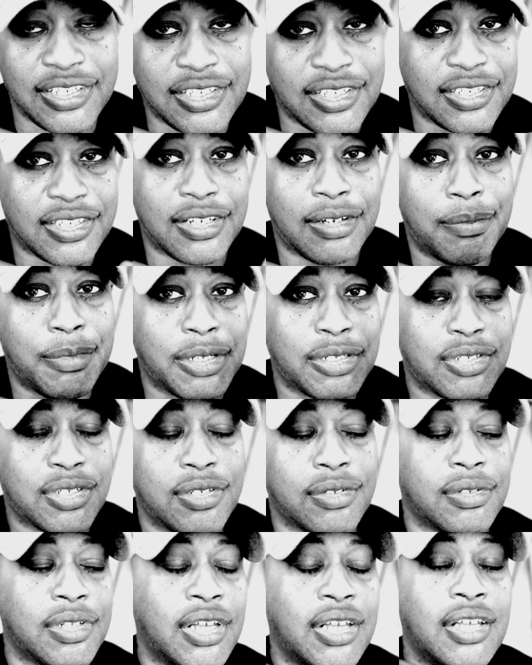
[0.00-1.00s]
this is something else
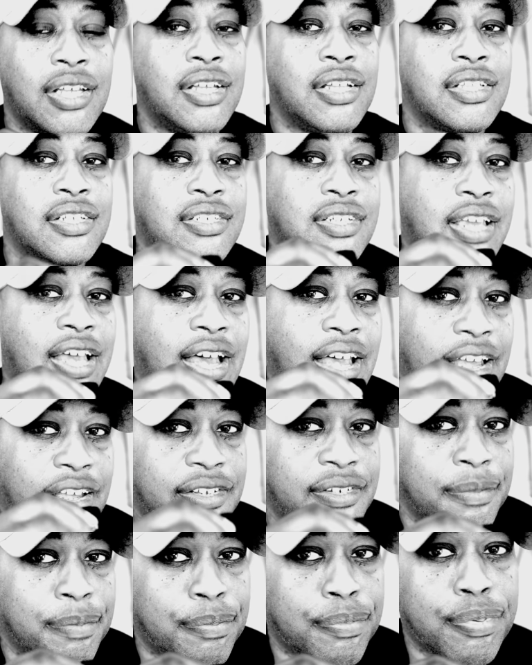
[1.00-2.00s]
too. This guy
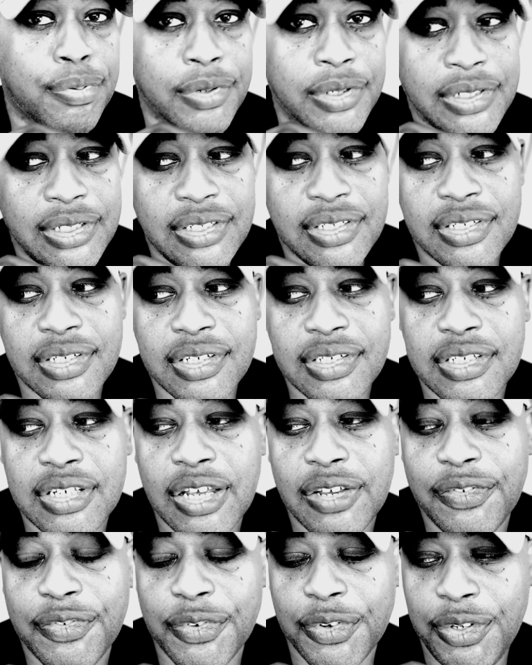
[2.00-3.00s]
has a pretty
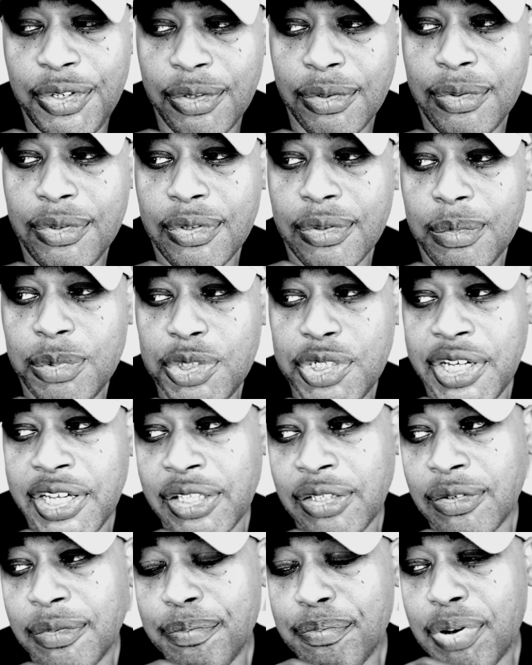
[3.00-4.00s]
successful YouTube
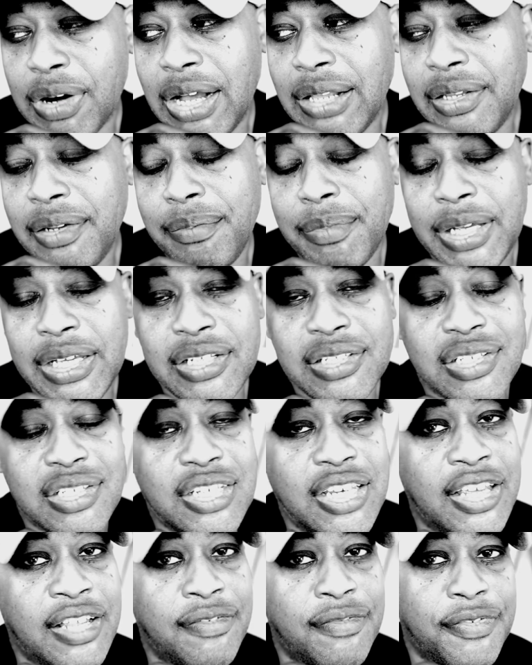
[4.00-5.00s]
channel, probably makes
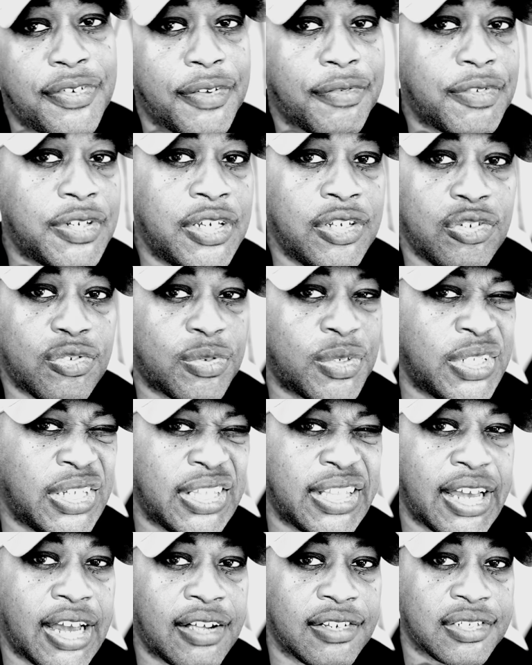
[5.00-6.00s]
10, 15,
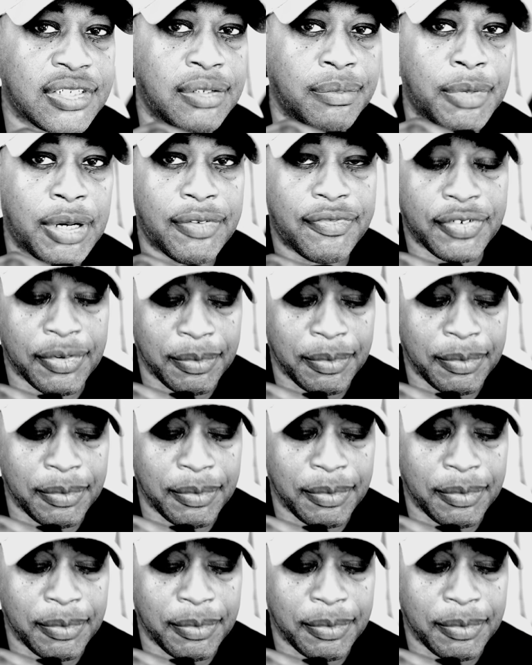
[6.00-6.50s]
20,000 a month